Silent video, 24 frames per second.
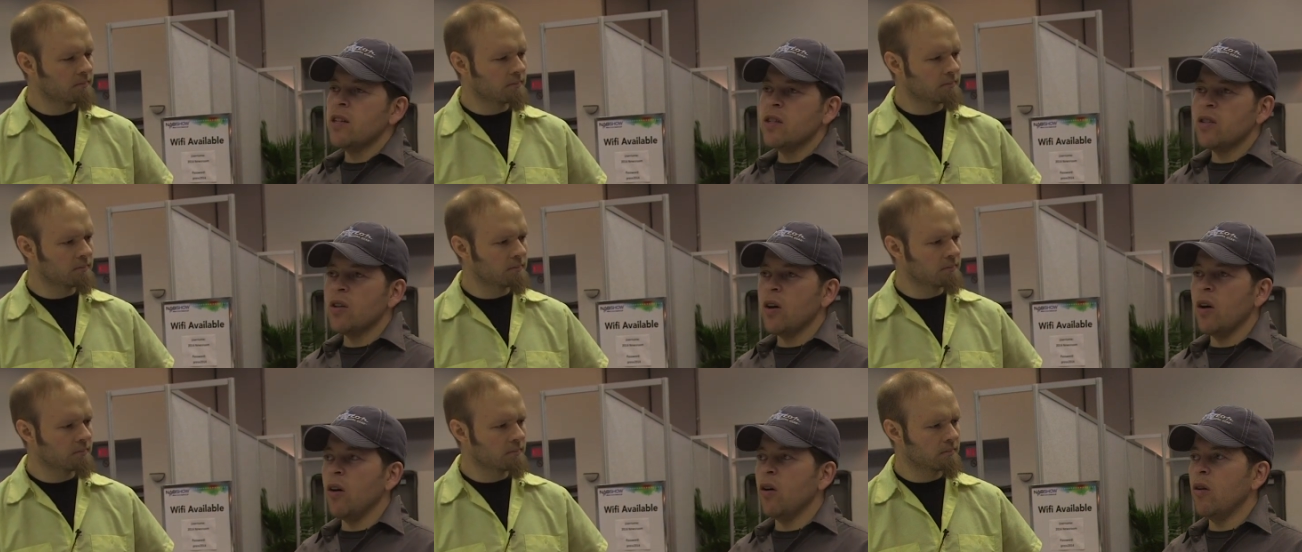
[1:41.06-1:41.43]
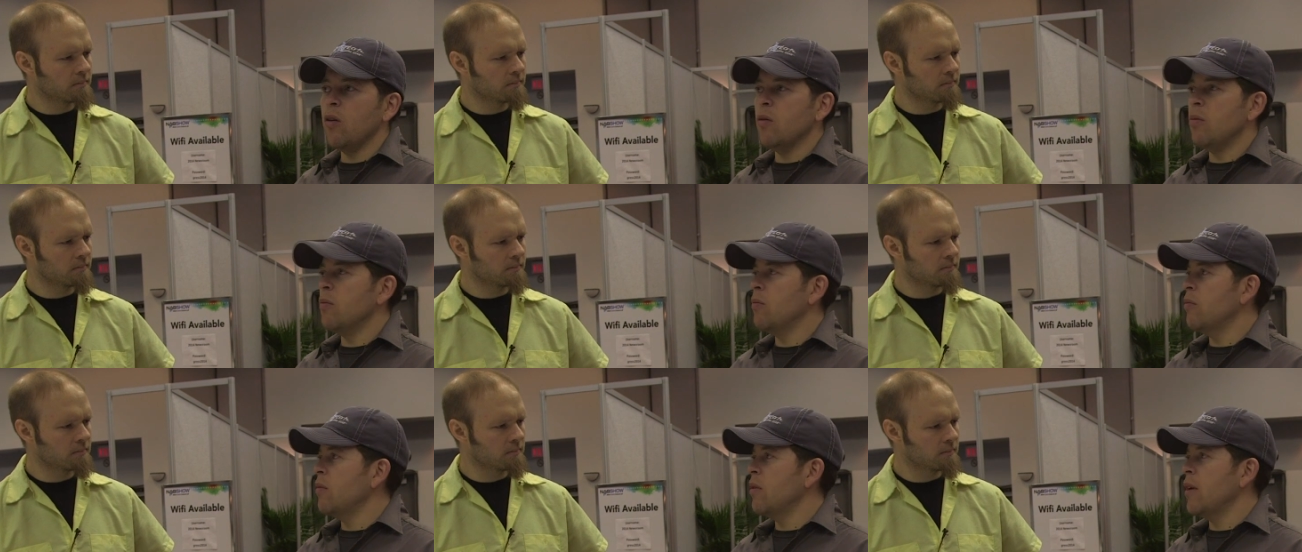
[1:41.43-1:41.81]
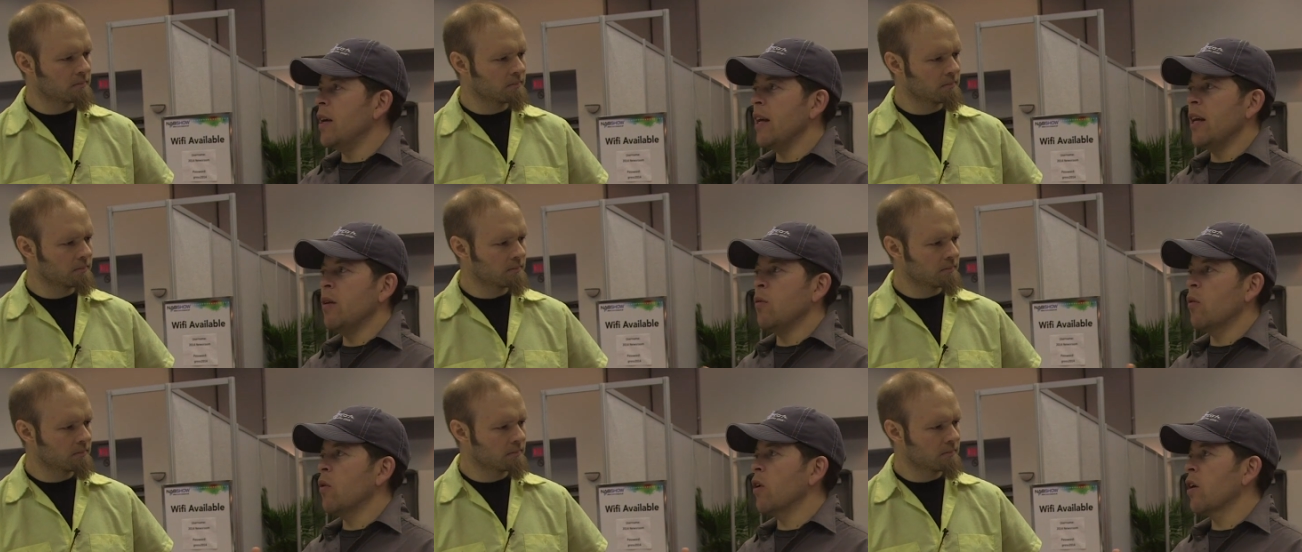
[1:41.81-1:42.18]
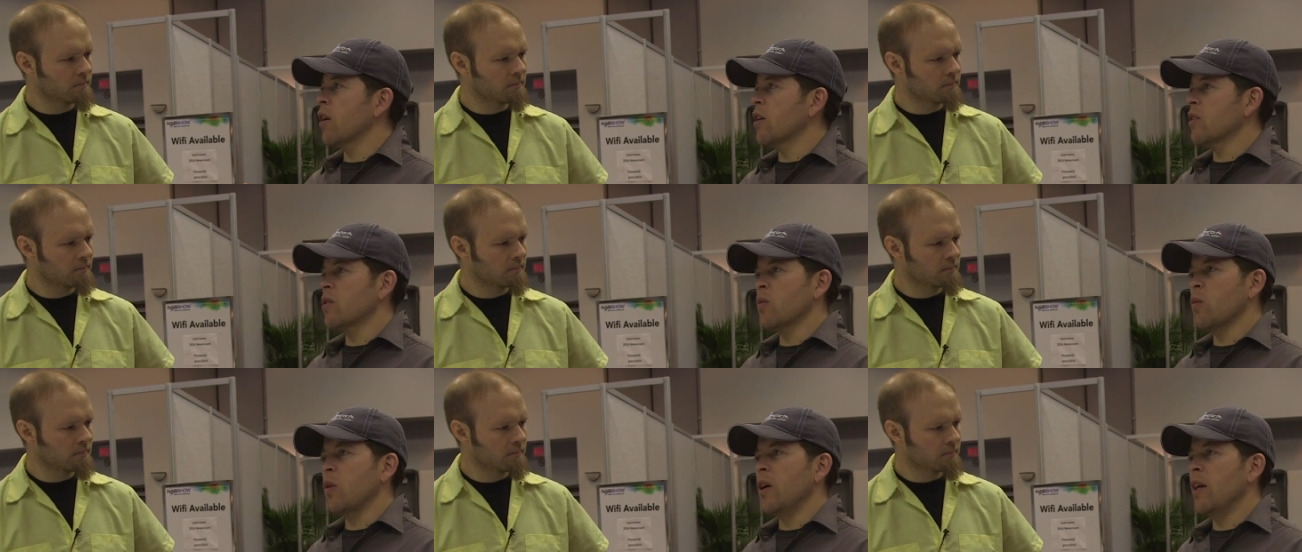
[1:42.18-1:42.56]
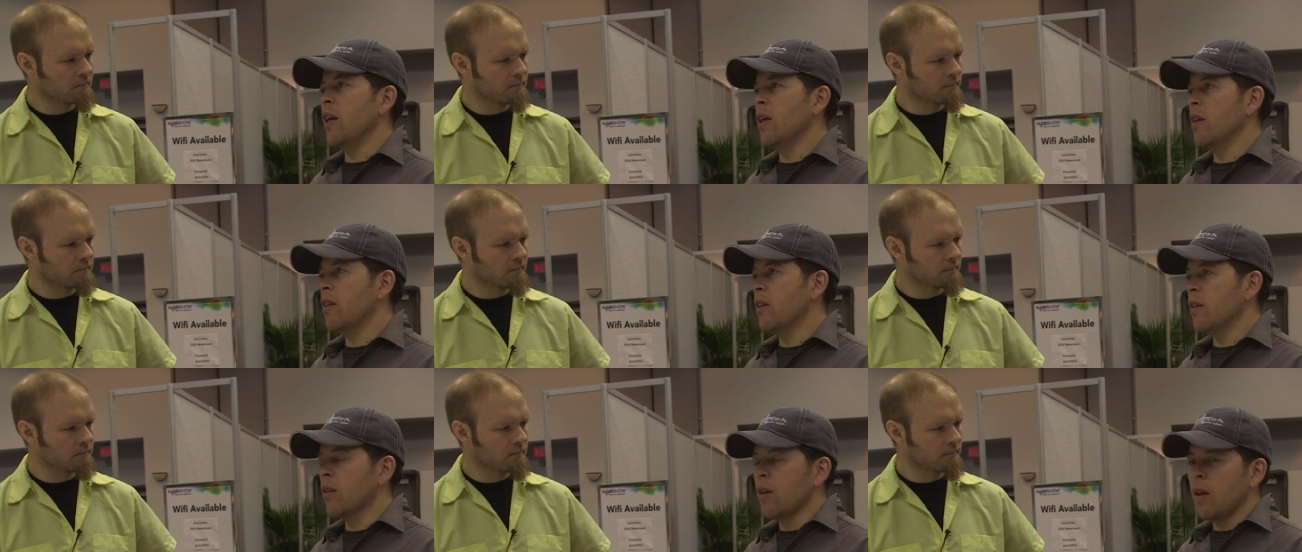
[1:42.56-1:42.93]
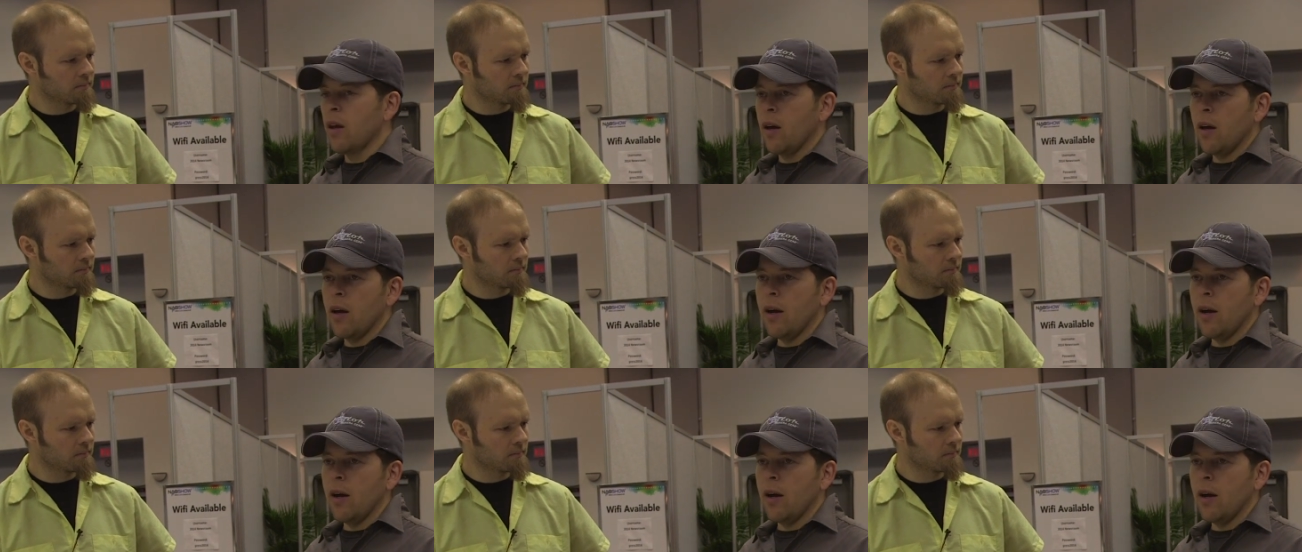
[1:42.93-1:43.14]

Speaker 1: So it works with,